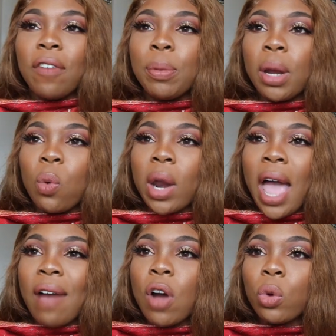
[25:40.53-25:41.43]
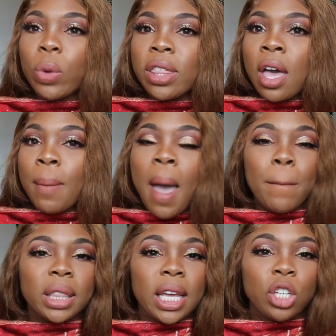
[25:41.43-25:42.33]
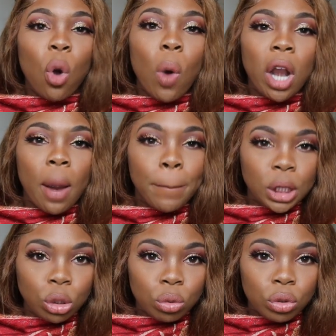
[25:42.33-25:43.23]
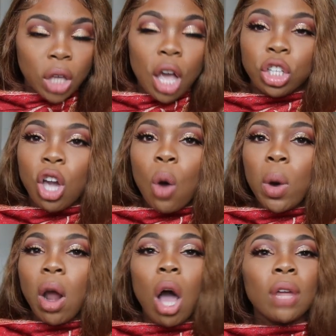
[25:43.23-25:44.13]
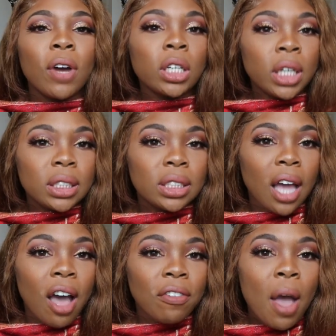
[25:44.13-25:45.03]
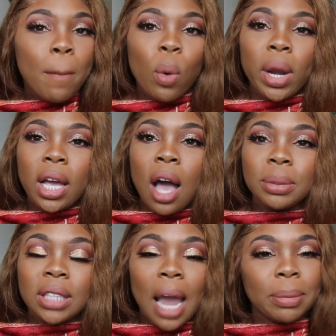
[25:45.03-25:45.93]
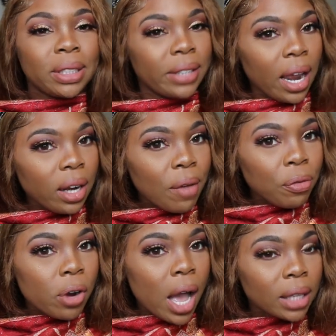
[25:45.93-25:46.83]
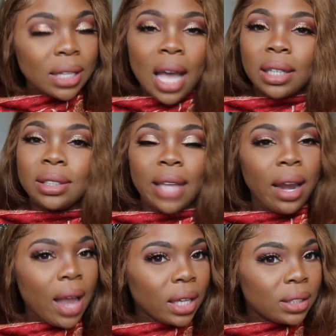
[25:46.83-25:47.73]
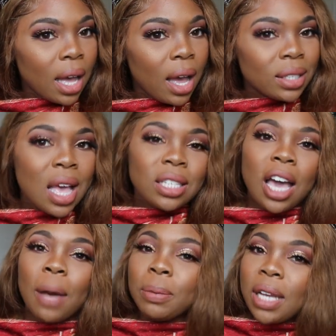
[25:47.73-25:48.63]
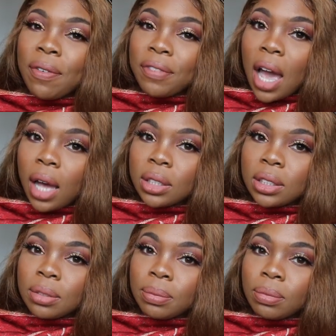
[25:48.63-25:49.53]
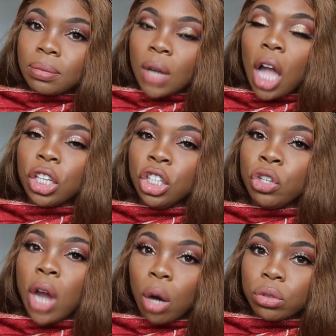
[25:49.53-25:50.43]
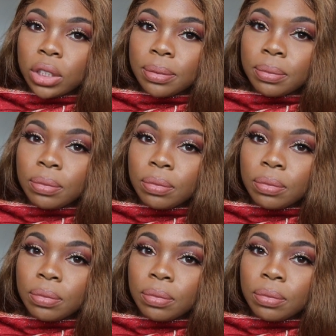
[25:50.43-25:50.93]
Everybody wanna have our rhythm, but they don't want our blues. Y'all want all of our good stuff, but when it comes time to stand up for us, to stand next to us, to uplift us, you don't.